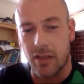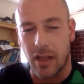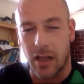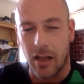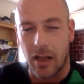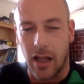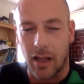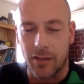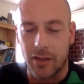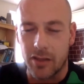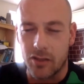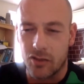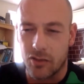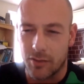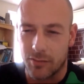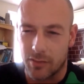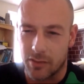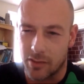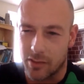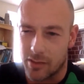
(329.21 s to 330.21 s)
I think
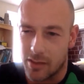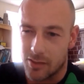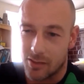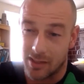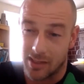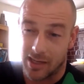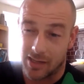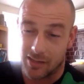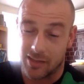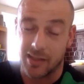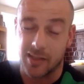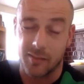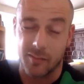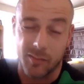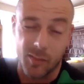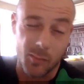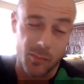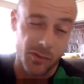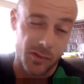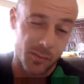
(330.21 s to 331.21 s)
strength and conditioning actually
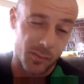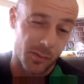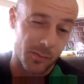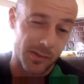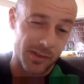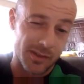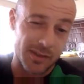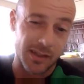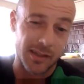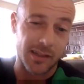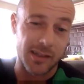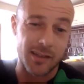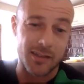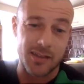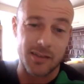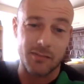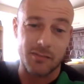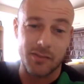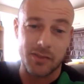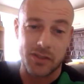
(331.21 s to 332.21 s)
in football is probably still in
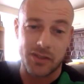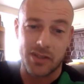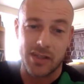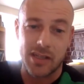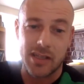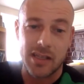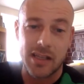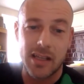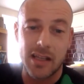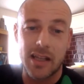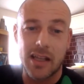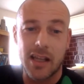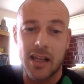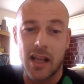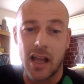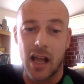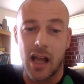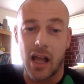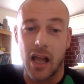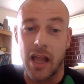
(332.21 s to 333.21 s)
its infancy,
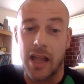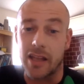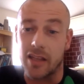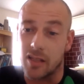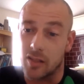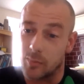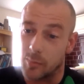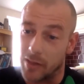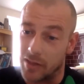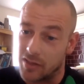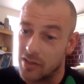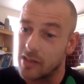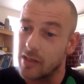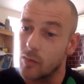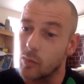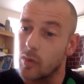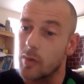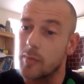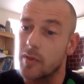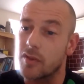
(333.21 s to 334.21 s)

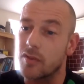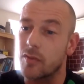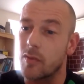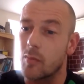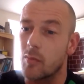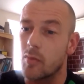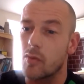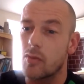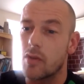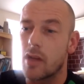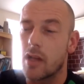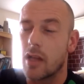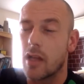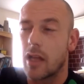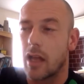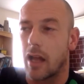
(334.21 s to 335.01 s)
especially in women's football.